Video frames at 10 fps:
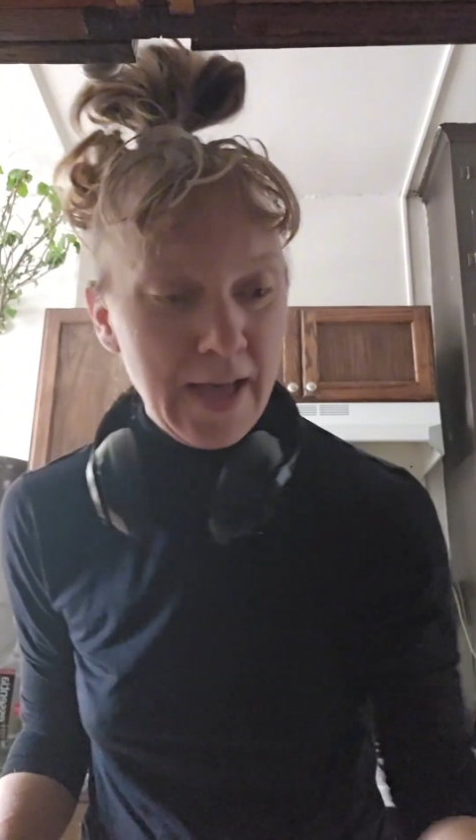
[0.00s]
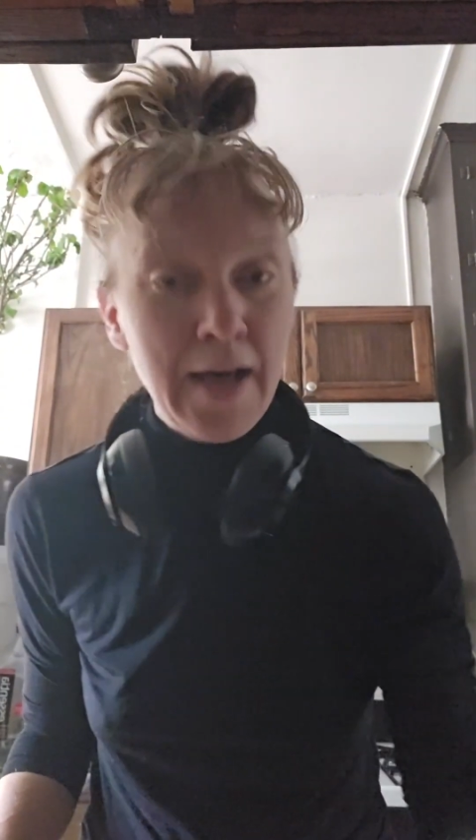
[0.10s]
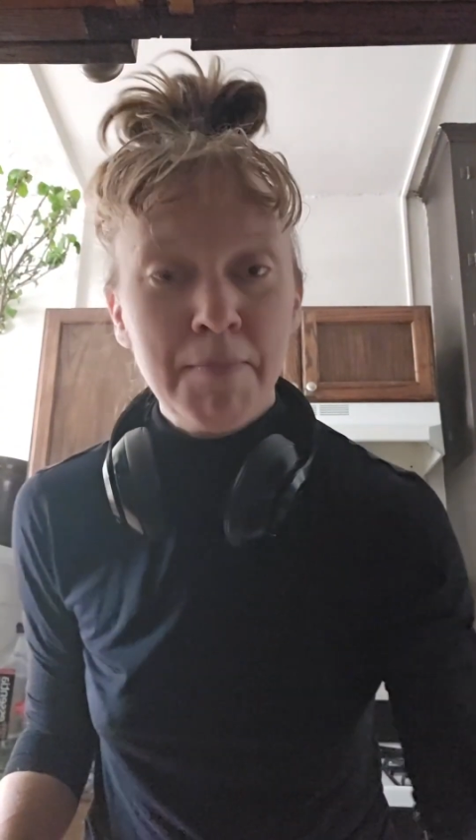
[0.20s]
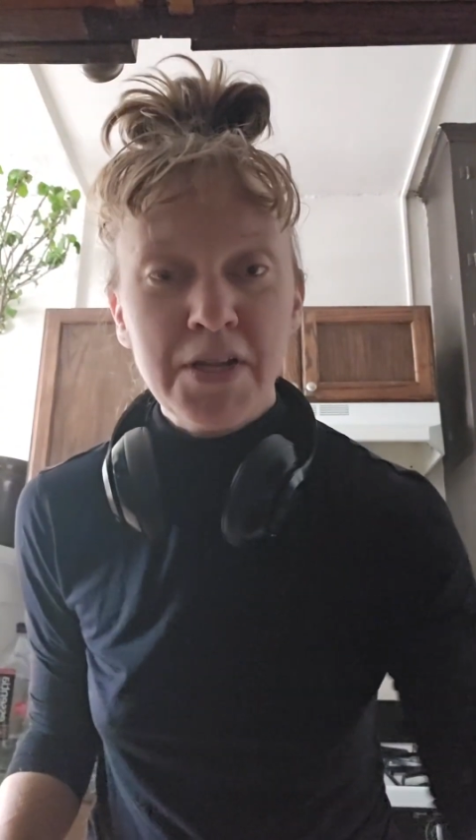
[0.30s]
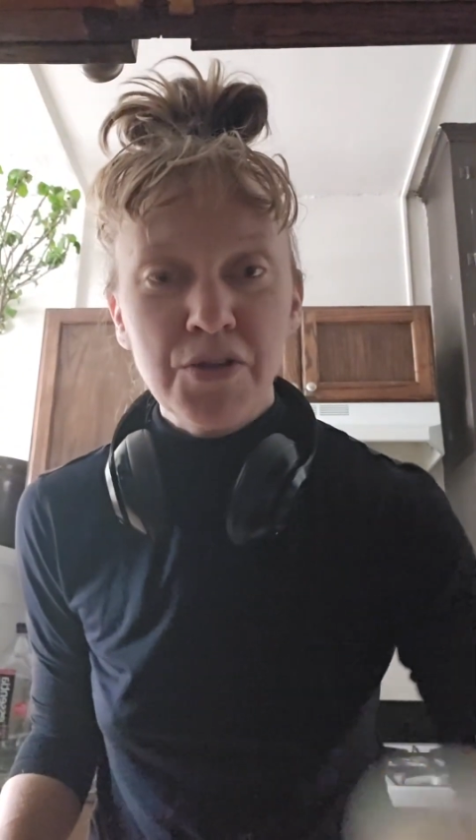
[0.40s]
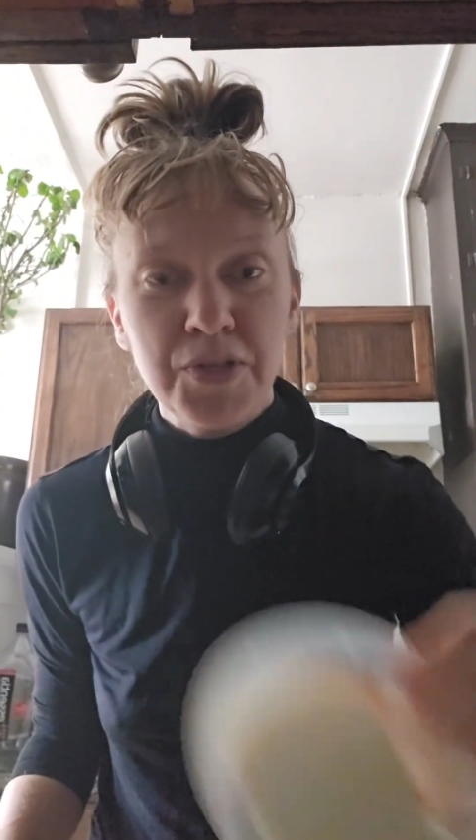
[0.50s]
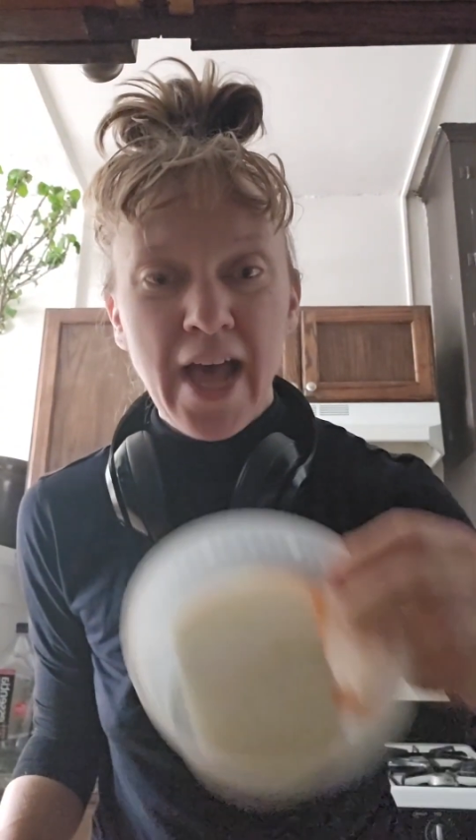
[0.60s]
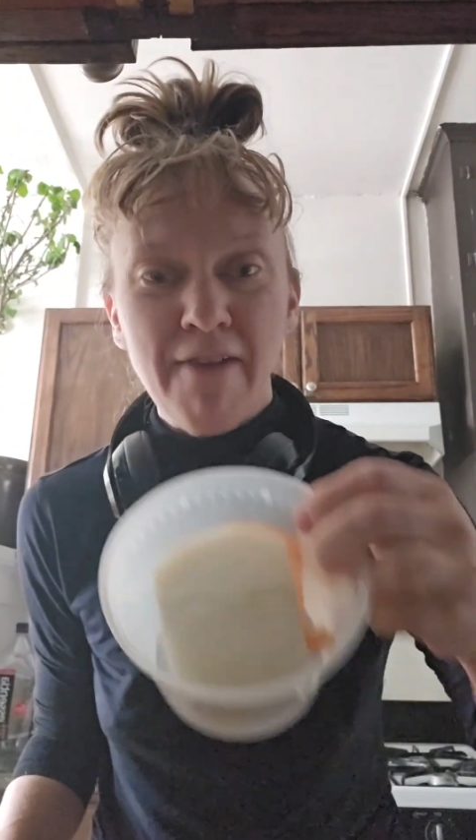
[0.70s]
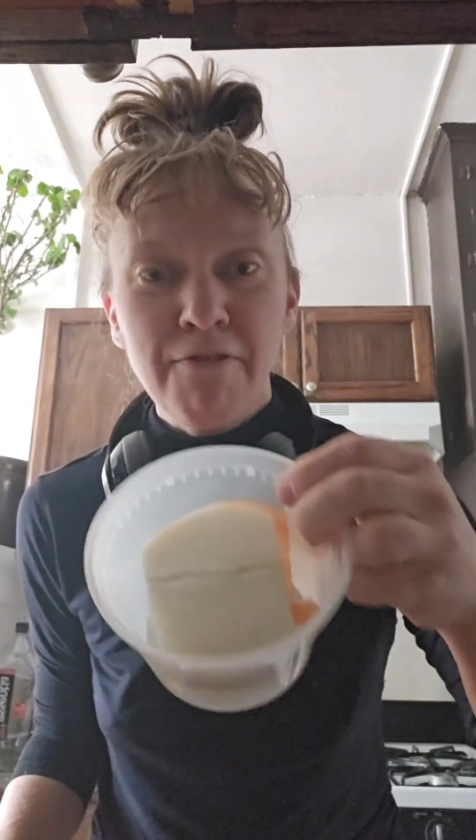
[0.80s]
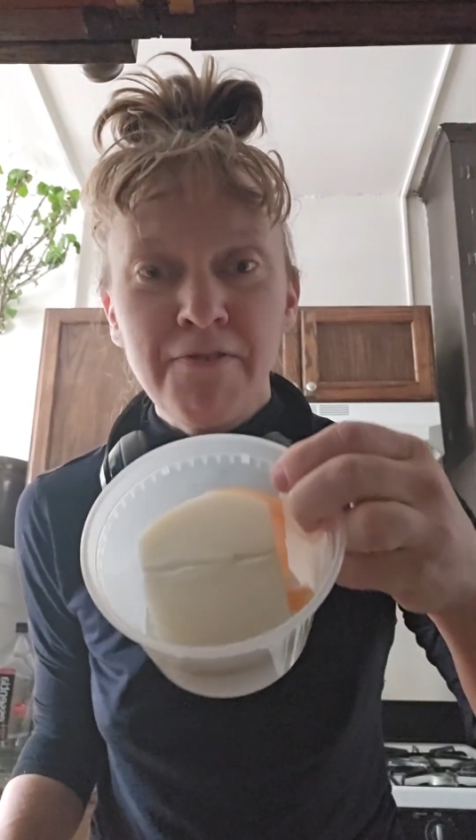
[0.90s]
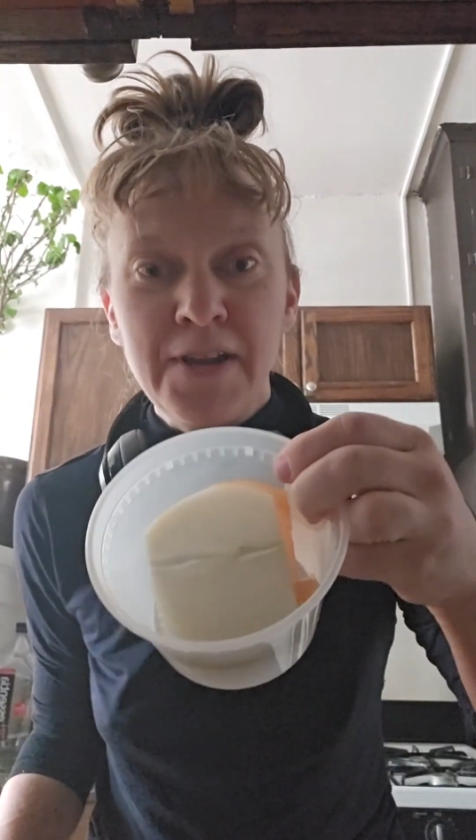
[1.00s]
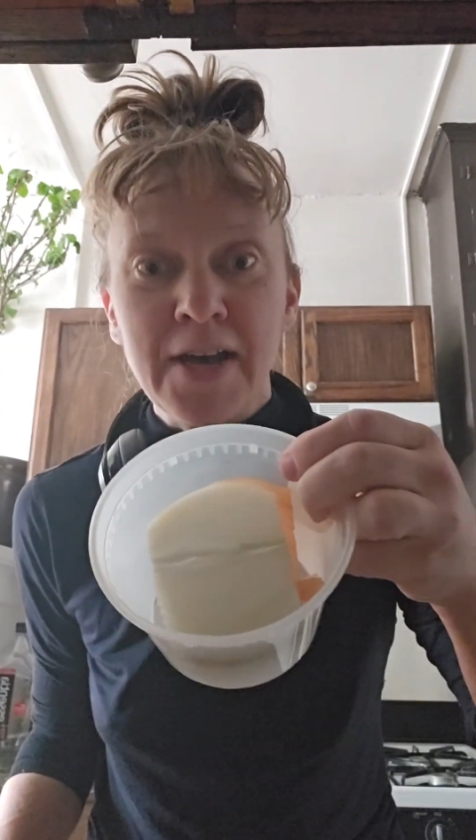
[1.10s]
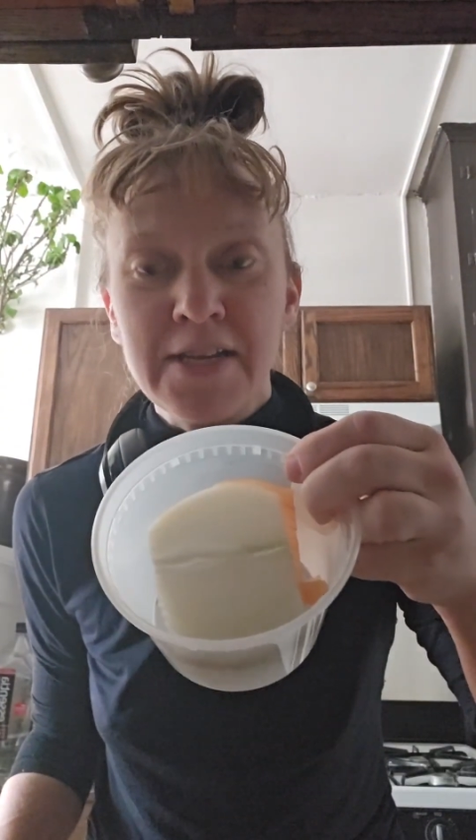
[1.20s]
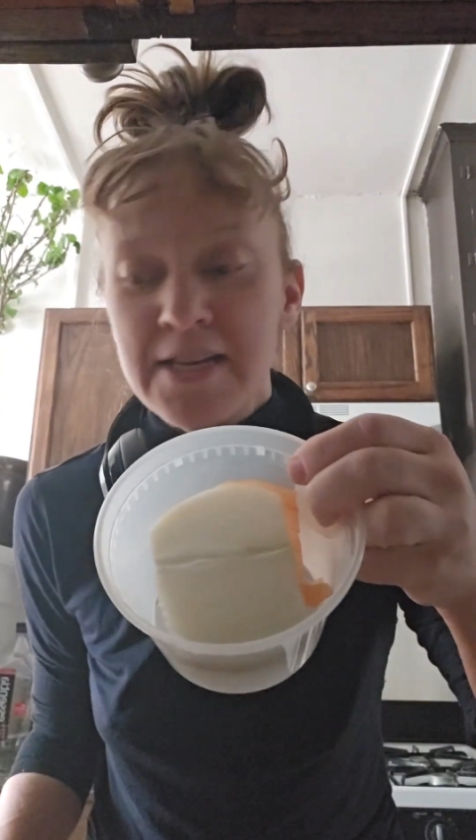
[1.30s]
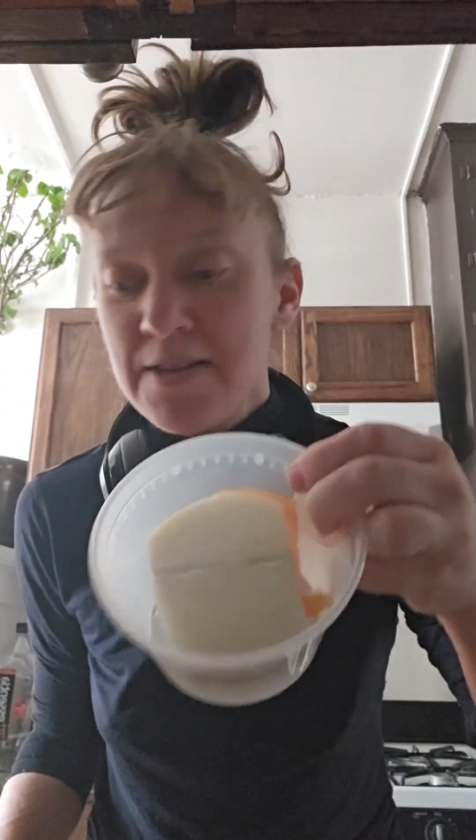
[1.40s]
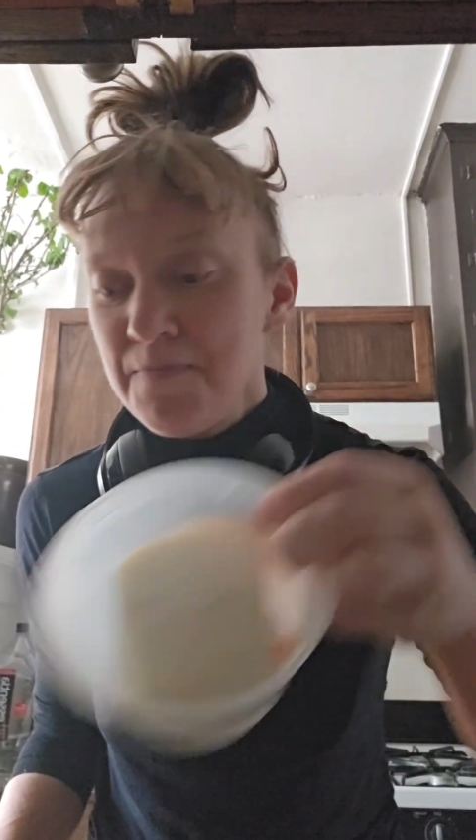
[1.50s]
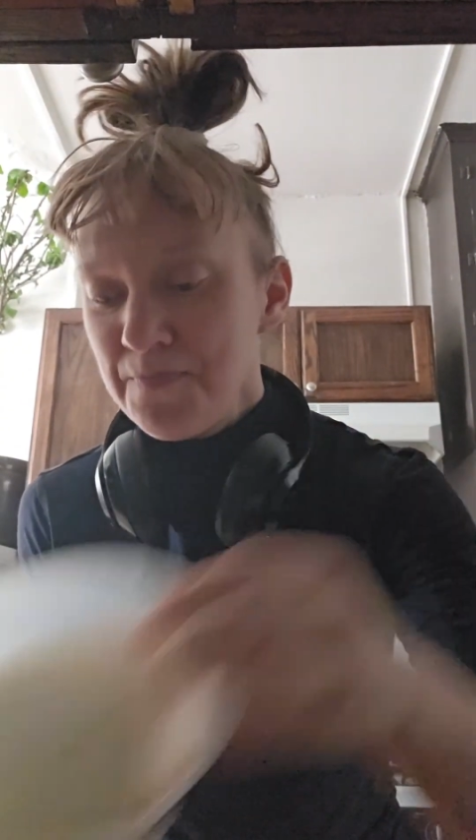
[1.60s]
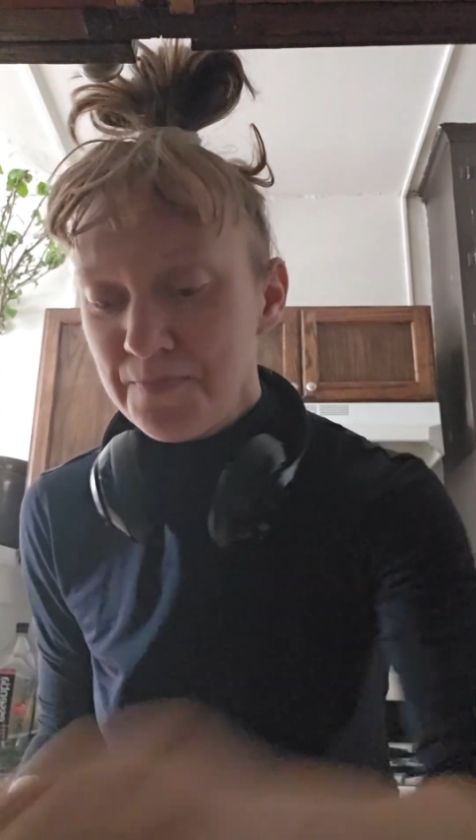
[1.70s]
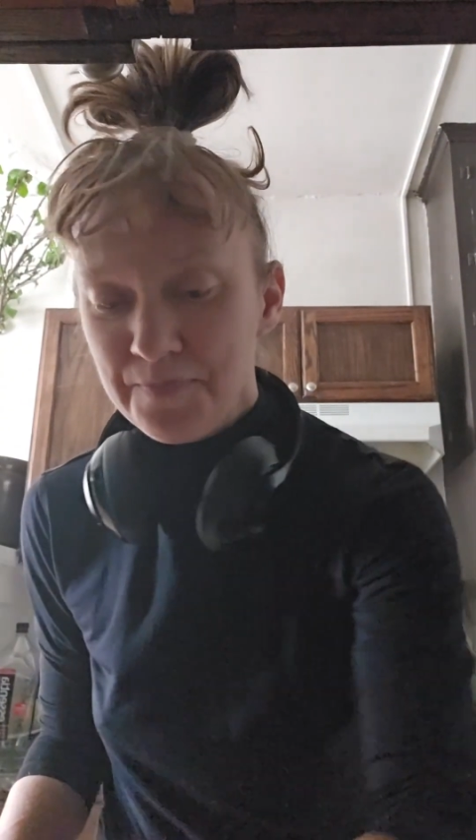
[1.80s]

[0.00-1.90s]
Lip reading: I'm going to use half of an onion.